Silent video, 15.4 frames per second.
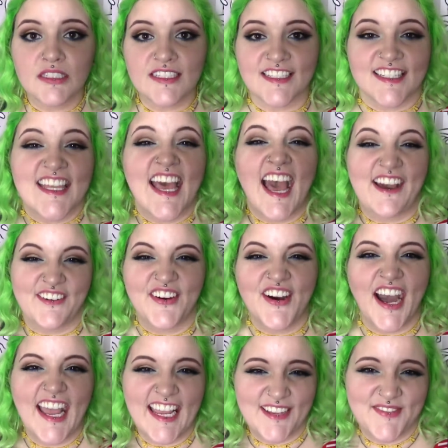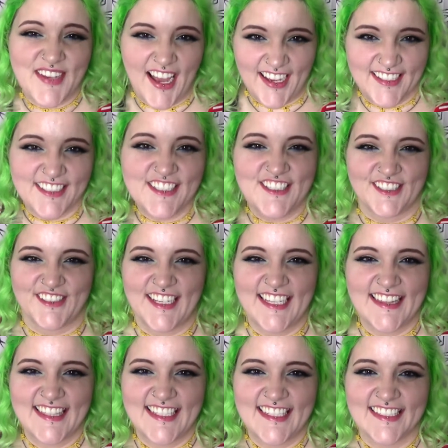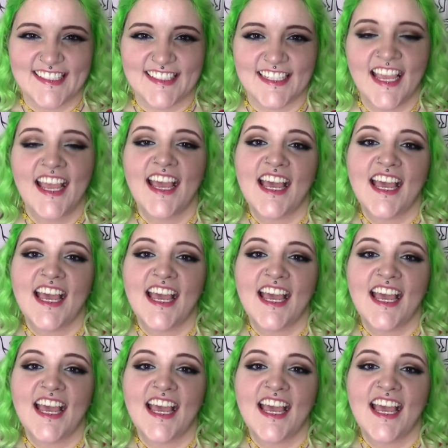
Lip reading: Is that why I'm not enjoying this?